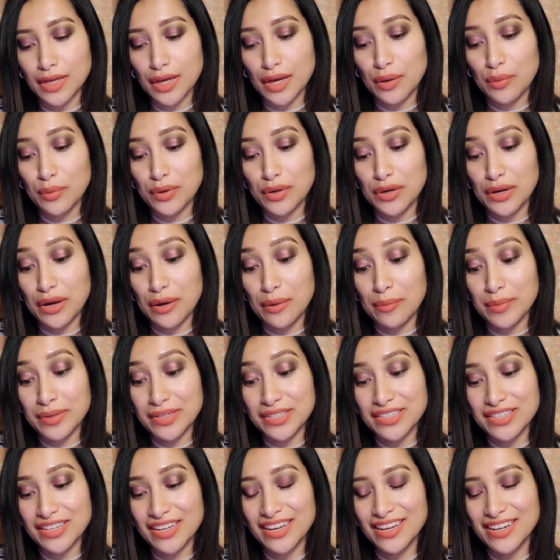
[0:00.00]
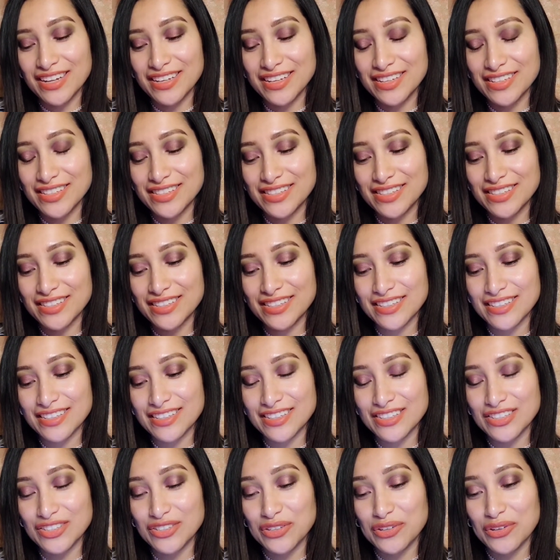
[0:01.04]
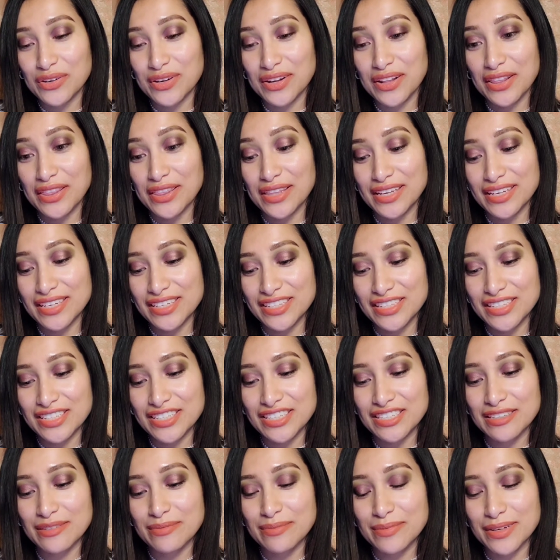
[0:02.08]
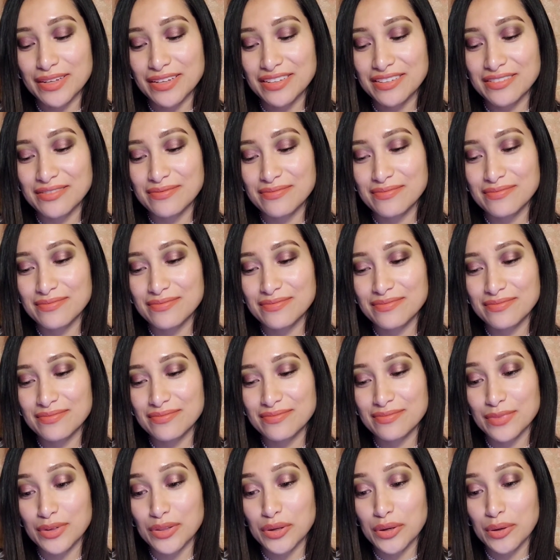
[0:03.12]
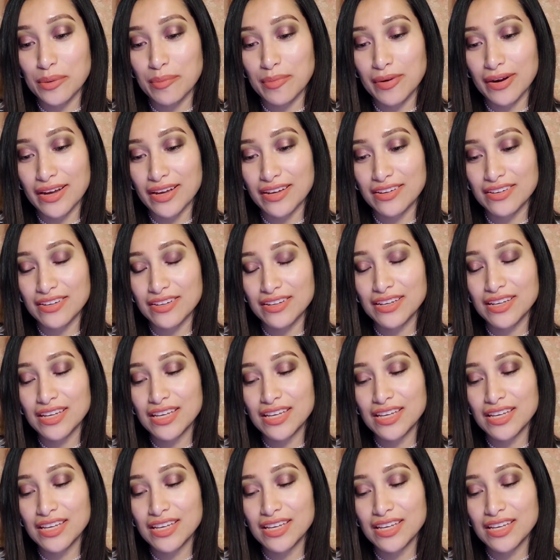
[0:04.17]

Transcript: I wonder how much that is, because you know nothing is cheap with her brand.